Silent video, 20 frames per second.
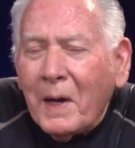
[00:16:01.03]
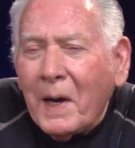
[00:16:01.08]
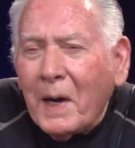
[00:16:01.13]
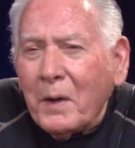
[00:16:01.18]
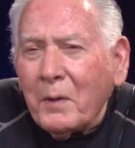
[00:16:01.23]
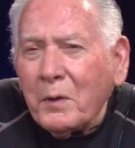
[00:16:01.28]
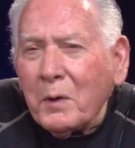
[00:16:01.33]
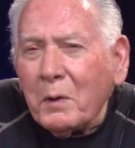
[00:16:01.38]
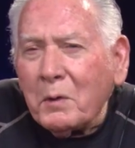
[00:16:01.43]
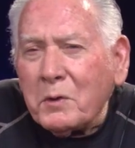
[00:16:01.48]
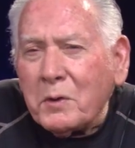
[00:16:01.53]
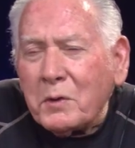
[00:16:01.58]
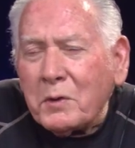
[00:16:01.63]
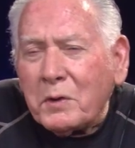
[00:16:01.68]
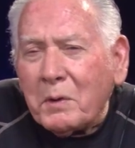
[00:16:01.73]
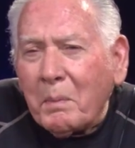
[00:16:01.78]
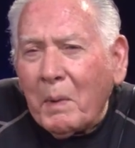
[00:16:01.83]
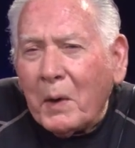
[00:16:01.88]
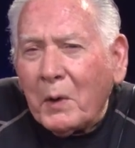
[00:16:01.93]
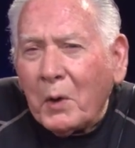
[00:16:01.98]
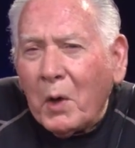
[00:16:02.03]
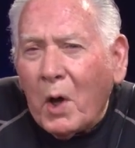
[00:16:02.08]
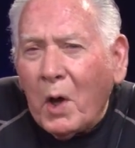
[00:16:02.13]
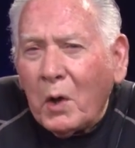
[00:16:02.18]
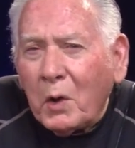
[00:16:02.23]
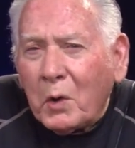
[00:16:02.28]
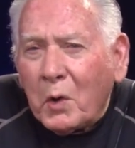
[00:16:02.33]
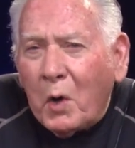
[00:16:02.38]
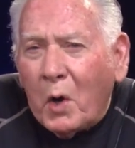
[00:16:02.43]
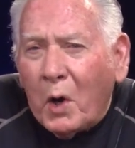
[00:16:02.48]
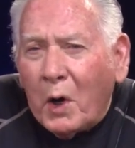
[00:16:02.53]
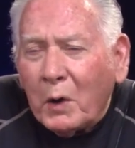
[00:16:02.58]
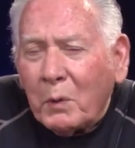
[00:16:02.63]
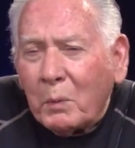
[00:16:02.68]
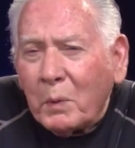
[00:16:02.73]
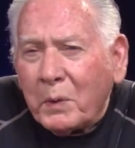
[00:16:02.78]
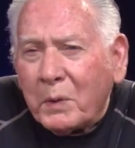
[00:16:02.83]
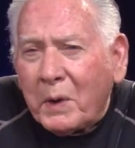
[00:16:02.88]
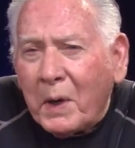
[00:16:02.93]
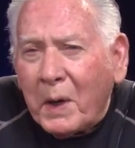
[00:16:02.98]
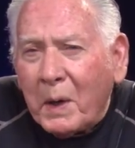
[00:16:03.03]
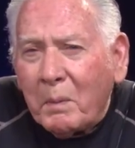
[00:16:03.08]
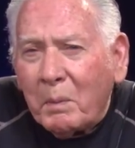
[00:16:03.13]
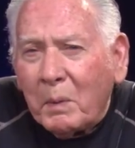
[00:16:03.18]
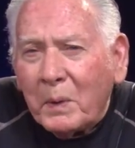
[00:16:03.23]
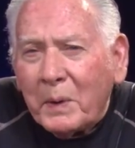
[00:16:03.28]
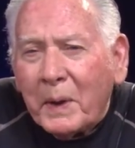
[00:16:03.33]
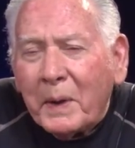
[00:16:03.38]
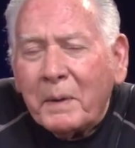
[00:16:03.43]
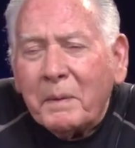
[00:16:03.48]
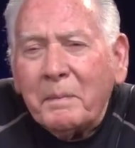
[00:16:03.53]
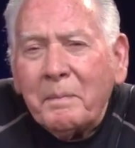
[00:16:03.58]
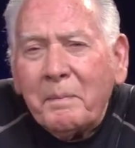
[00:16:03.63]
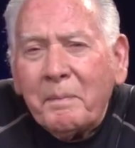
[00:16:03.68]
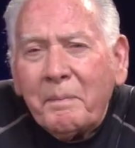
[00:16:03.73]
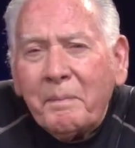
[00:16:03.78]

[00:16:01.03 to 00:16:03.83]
now they're just about all gone with cable in.